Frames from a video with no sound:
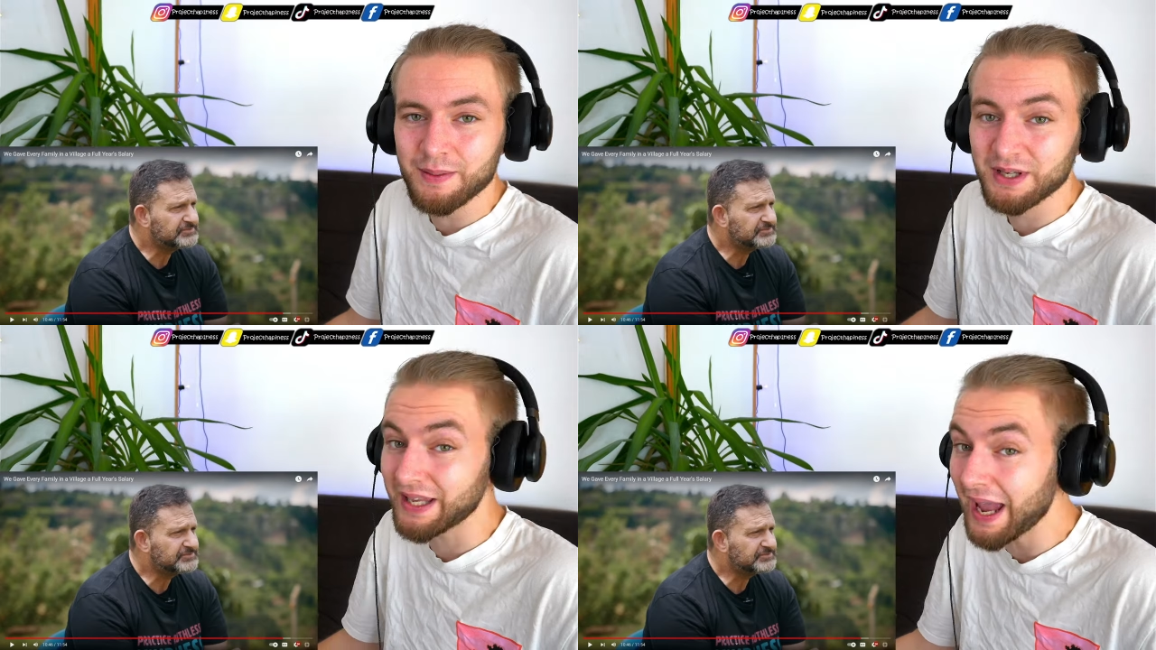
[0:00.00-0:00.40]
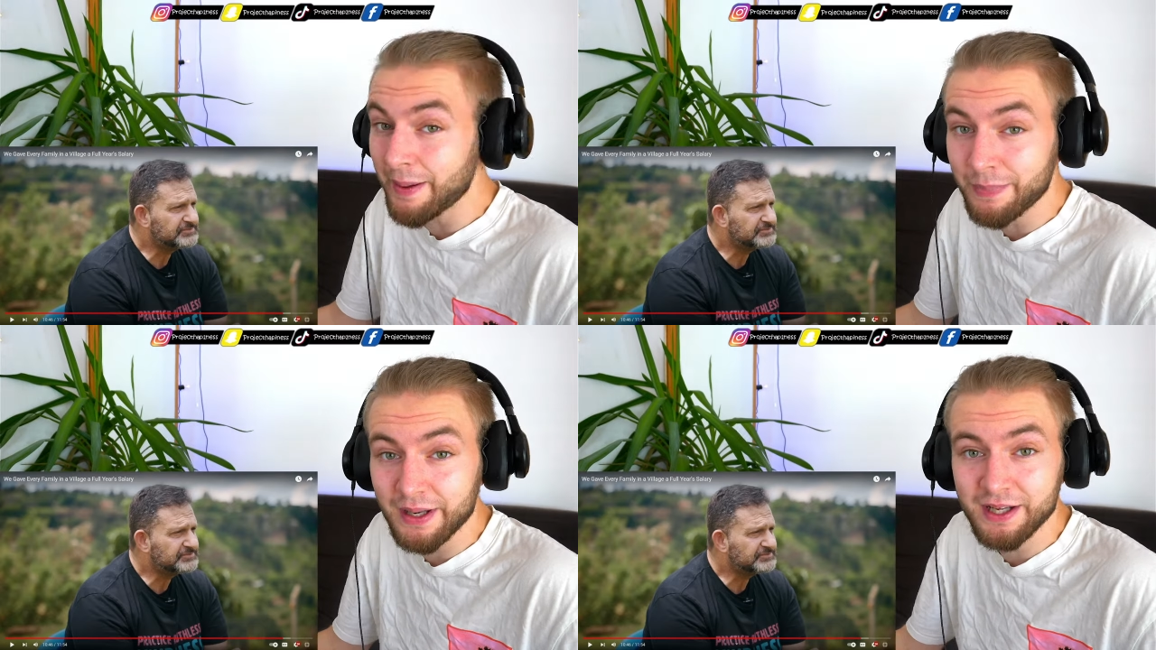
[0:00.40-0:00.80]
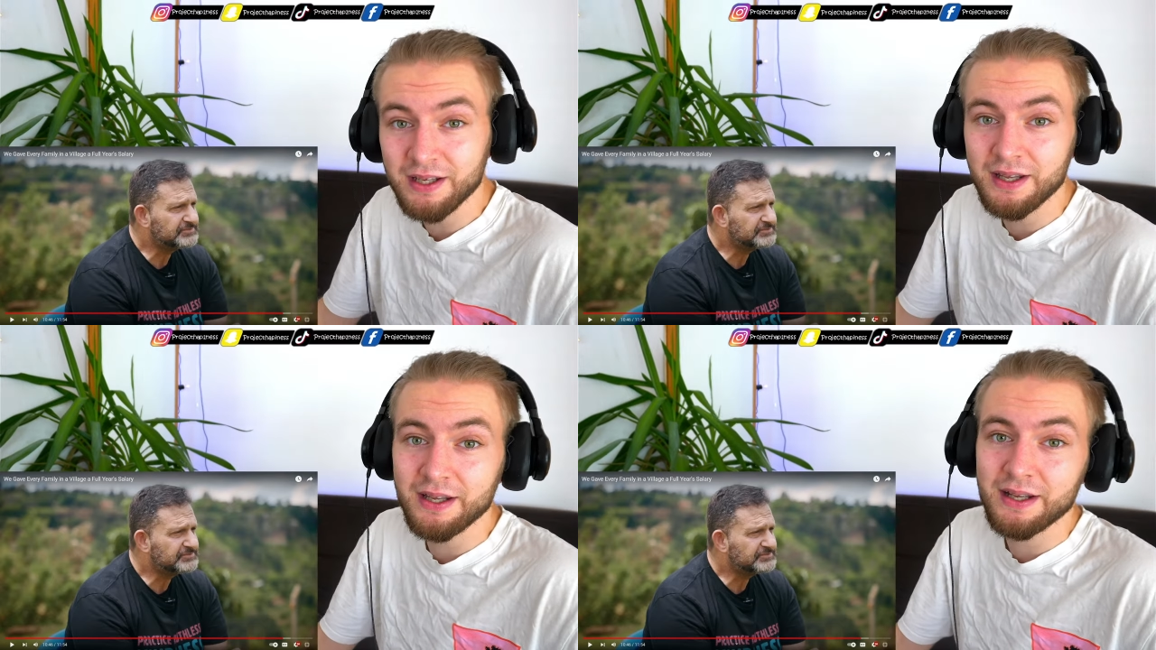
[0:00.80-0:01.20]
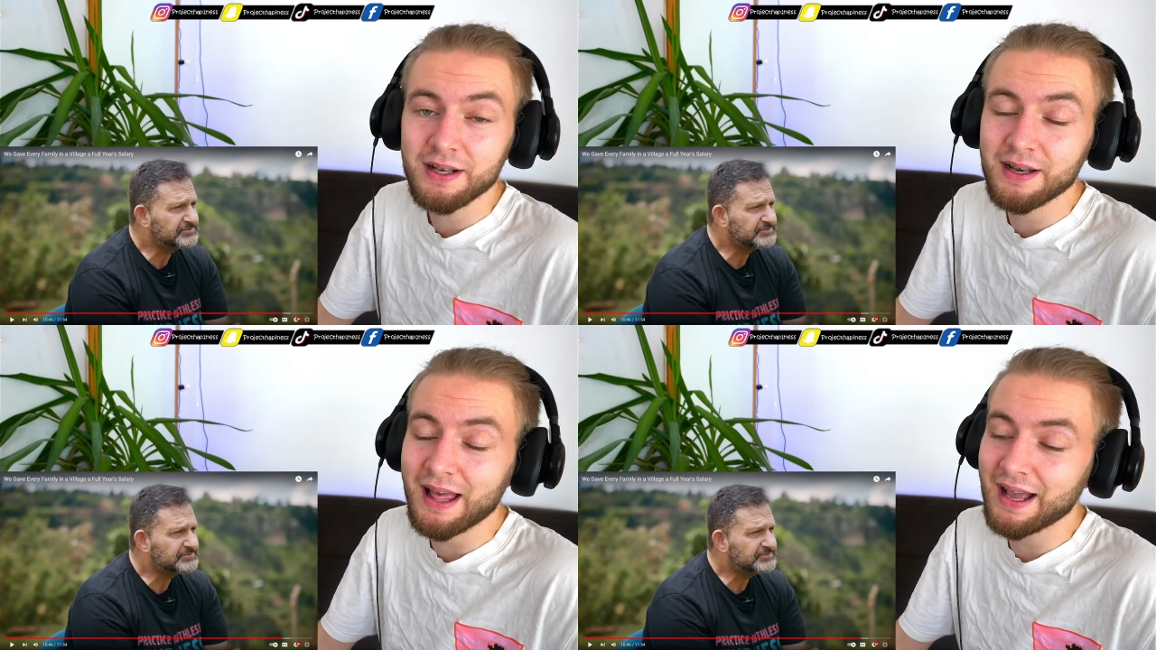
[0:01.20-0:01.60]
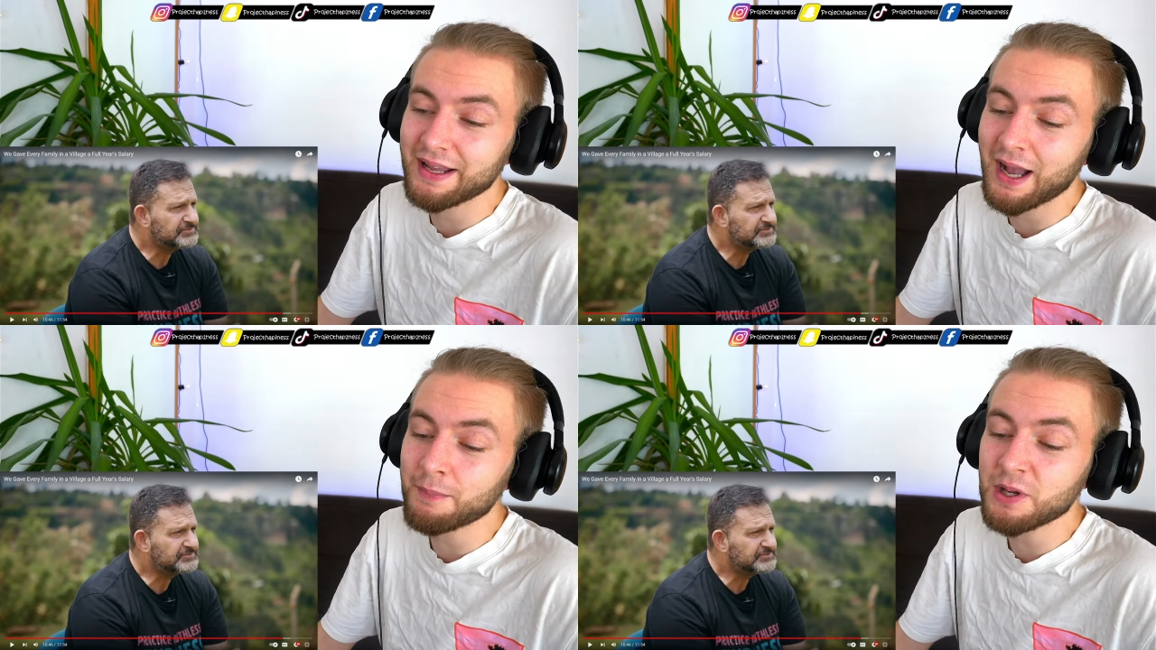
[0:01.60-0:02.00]
Speaker 1: of gambling. Like,
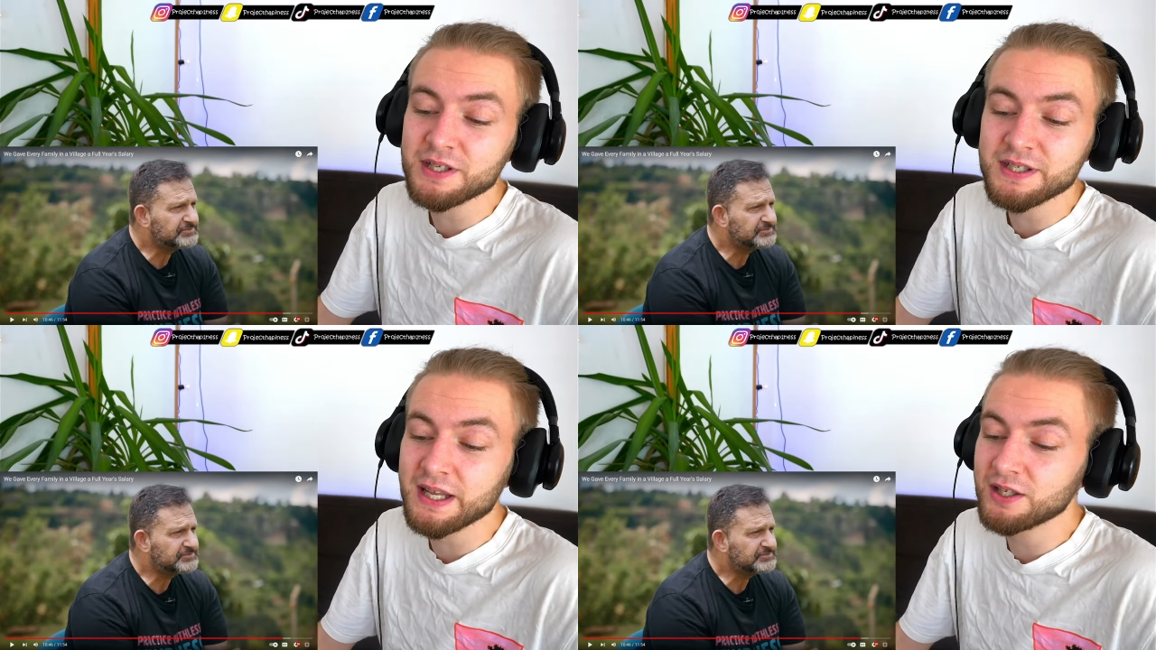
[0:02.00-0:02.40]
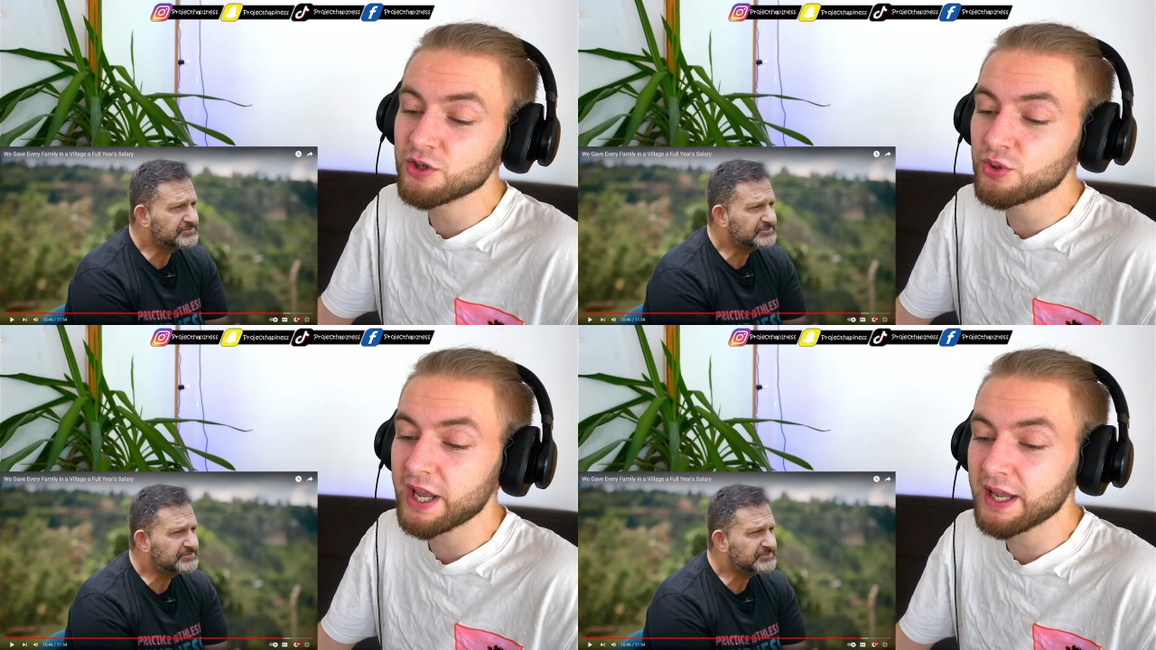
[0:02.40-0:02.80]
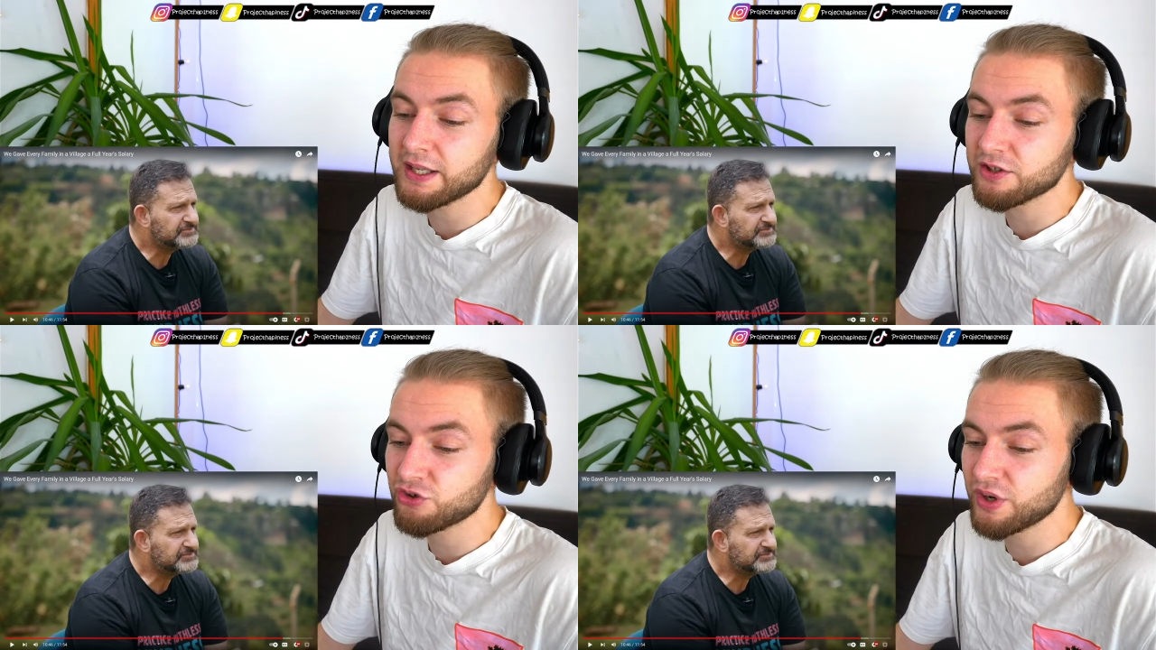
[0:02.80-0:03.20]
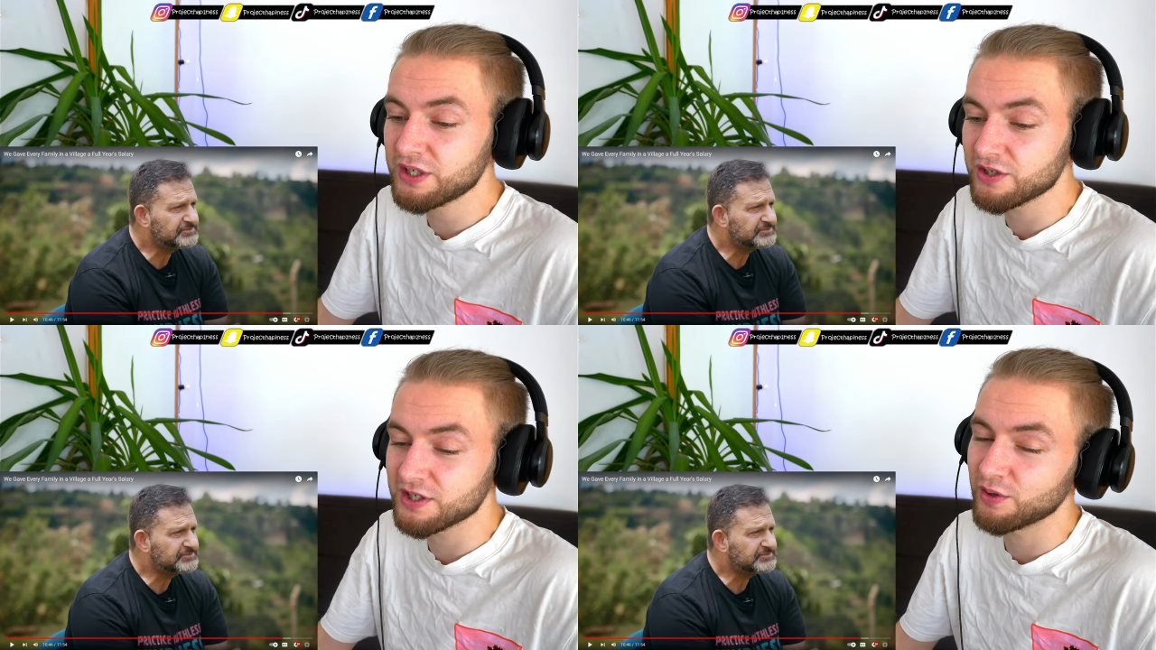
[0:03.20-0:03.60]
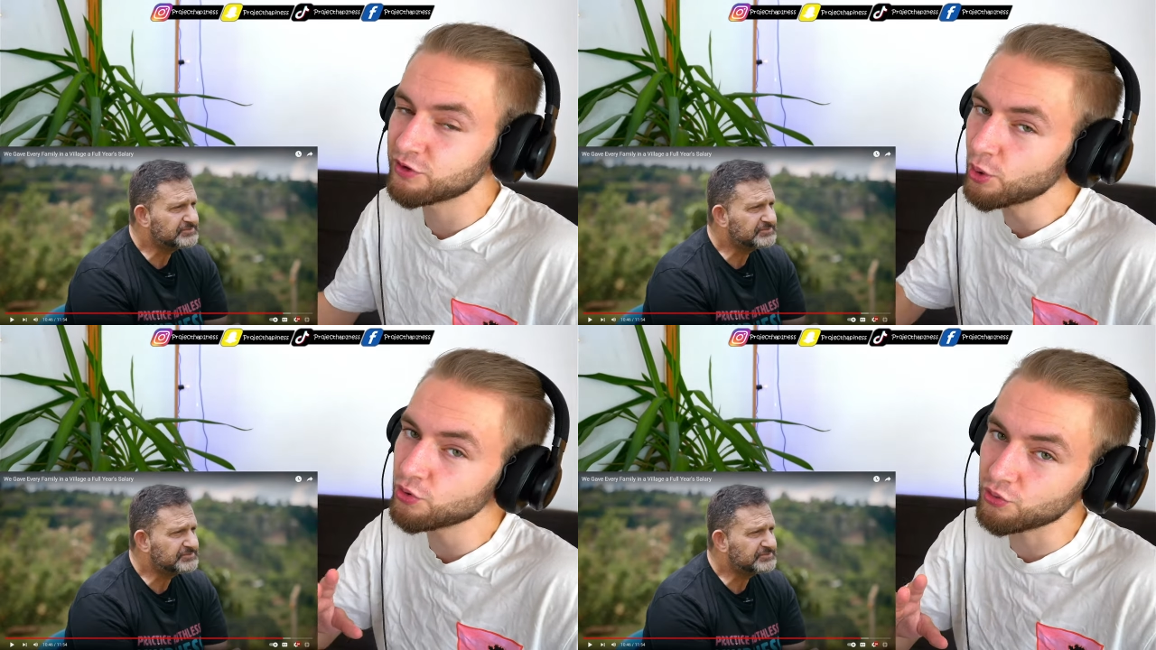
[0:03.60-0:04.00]
I'm not saying you can't treat yourself,
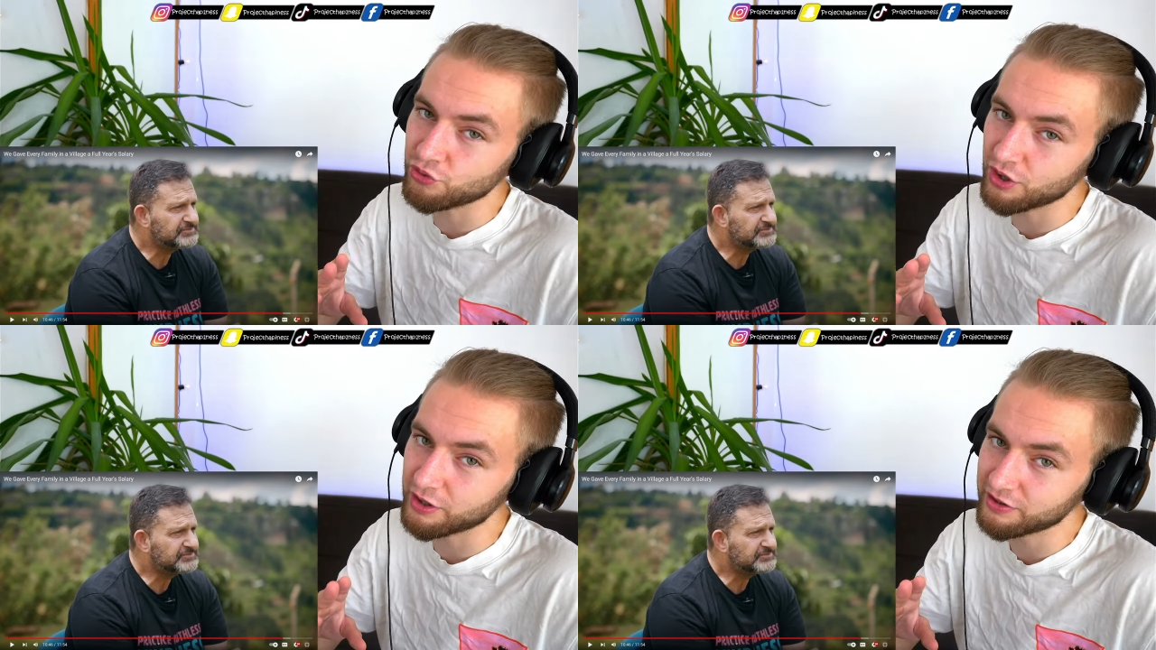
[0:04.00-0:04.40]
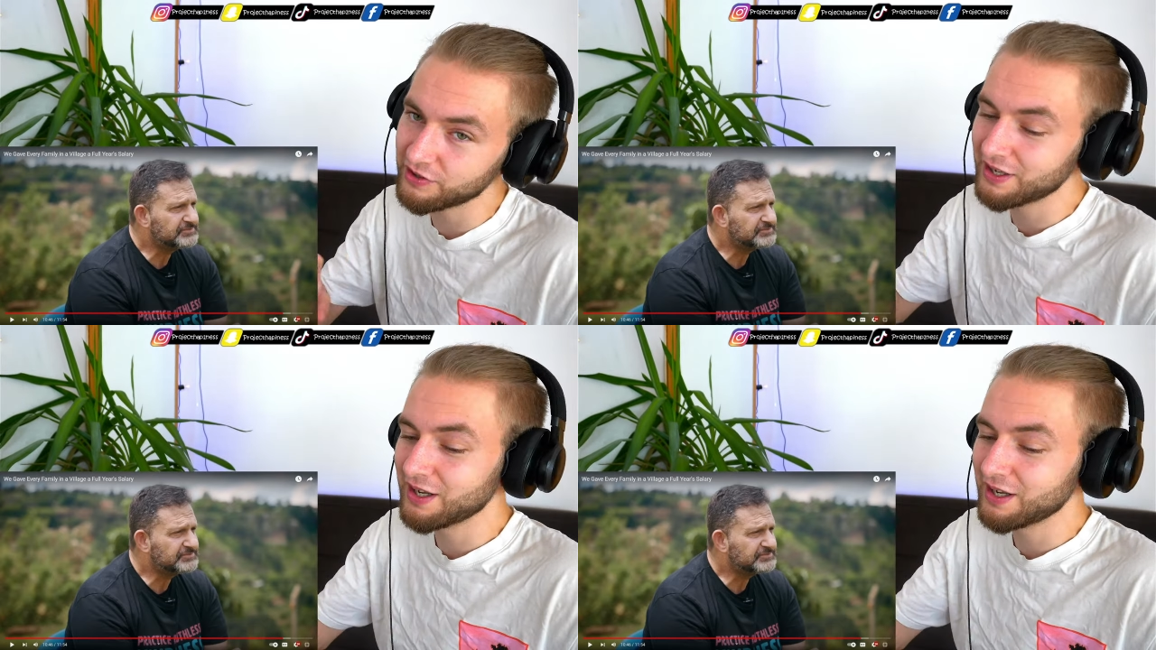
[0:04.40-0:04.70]
don't do drugs.